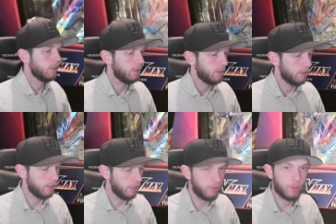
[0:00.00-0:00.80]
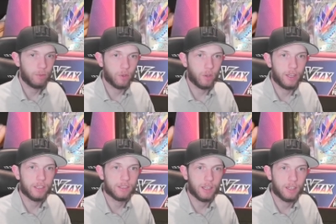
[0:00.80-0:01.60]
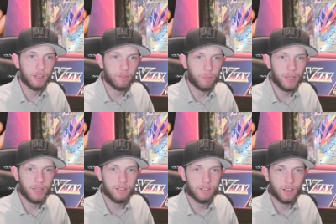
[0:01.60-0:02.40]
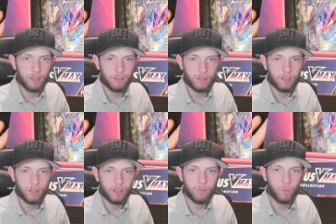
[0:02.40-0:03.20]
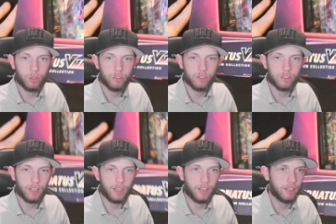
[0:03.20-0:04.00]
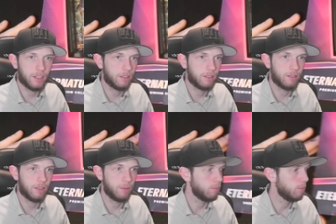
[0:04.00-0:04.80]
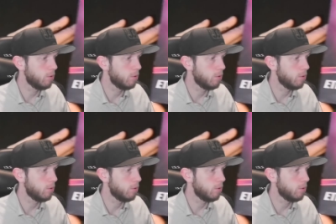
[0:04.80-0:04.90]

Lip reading: The next thing we've got is another pin set, which is move